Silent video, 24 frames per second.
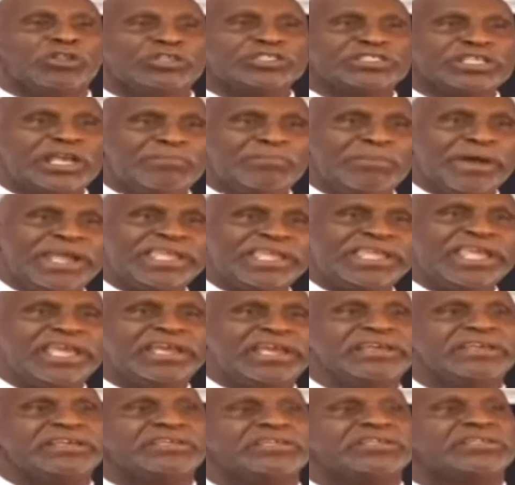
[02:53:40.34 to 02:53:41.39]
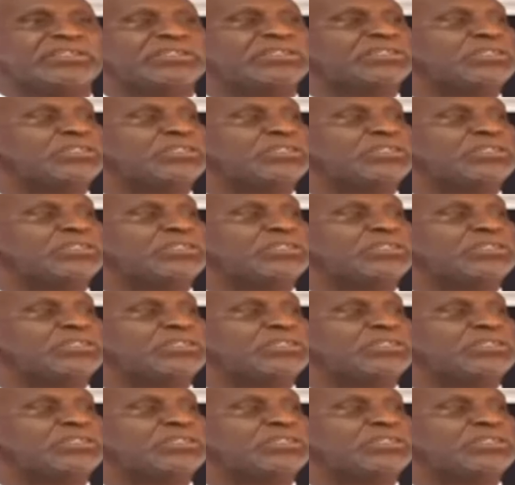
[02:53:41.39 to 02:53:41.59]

Some are here,